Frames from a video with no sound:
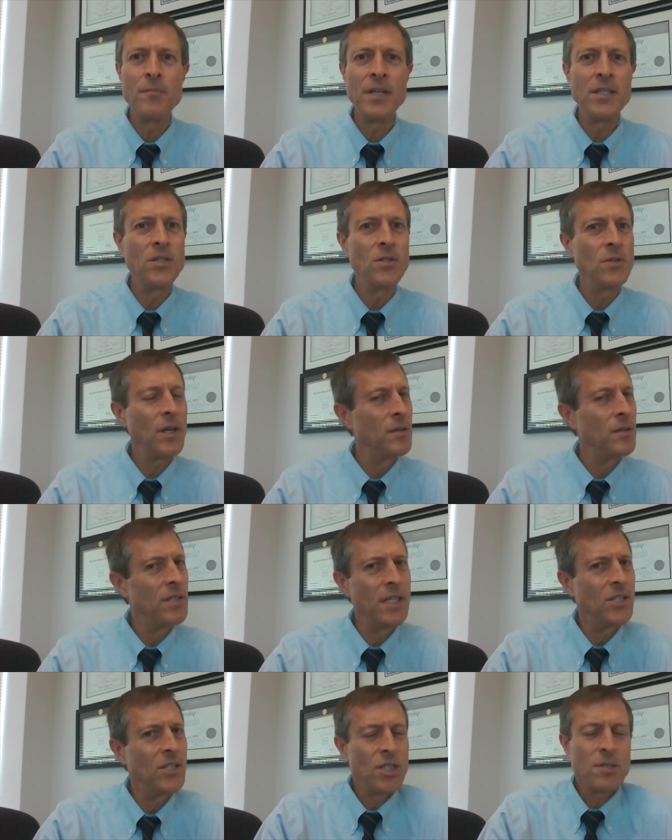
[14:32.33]
going to do,
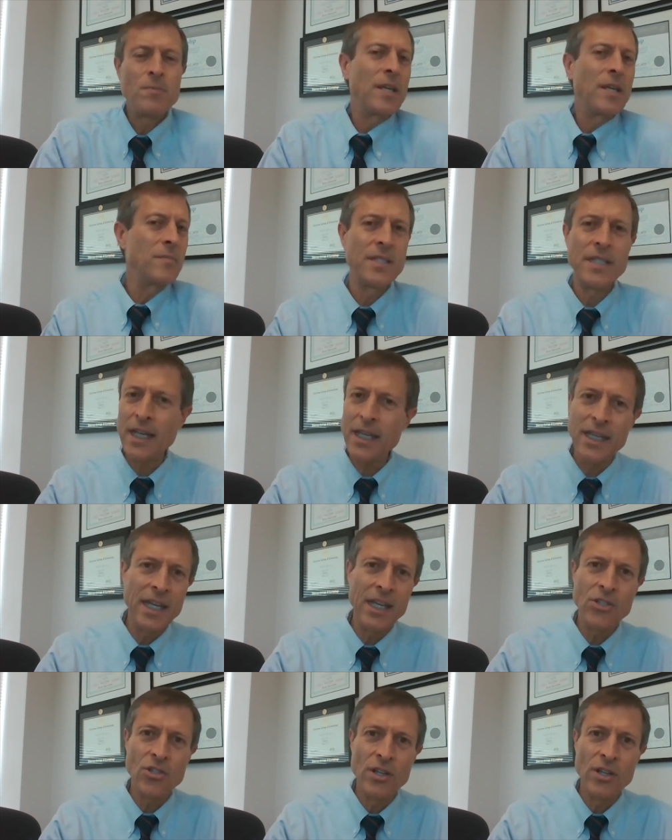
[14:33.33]
it just becomes second
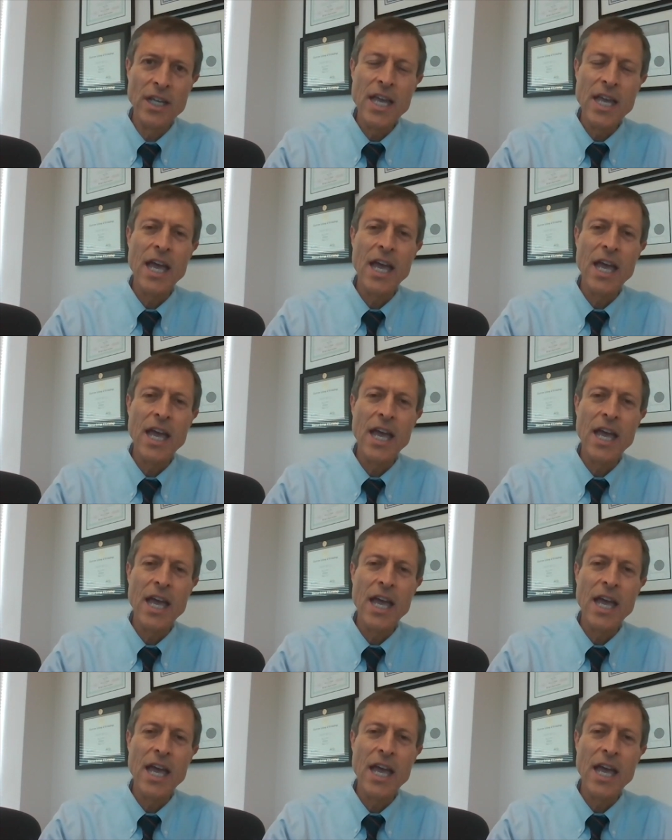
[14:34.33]
nature.